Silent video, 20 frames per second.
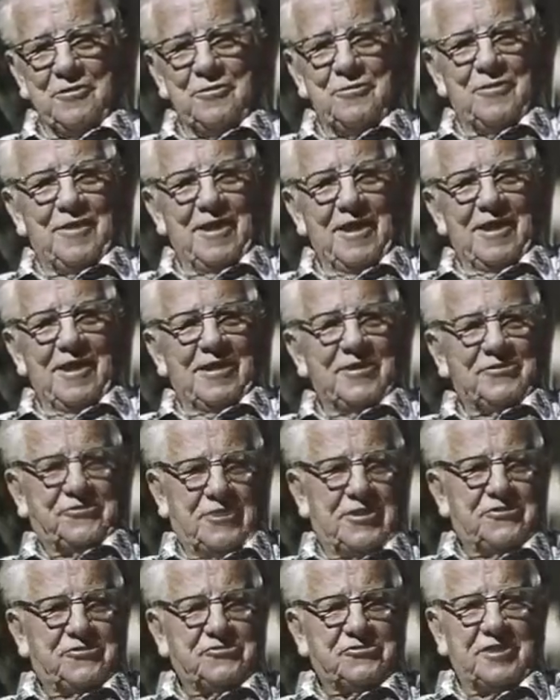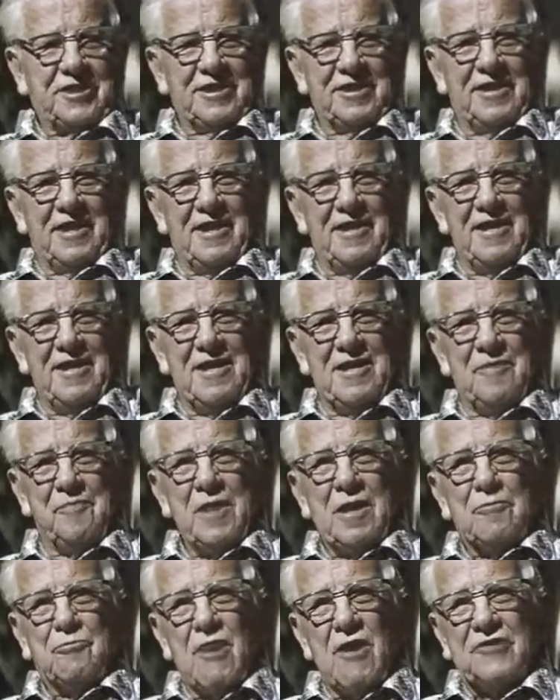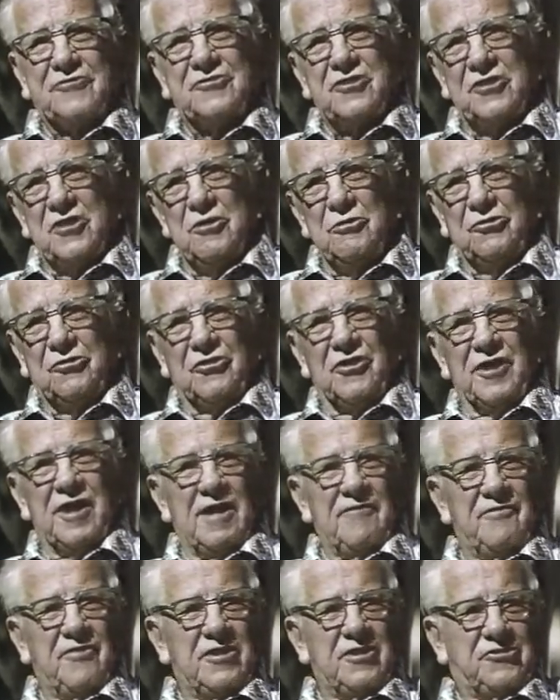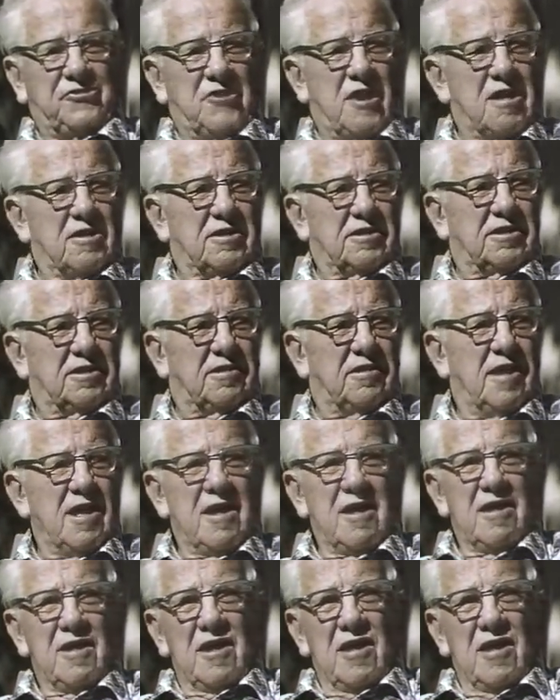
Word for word: to uh, assist in the prosecution of this young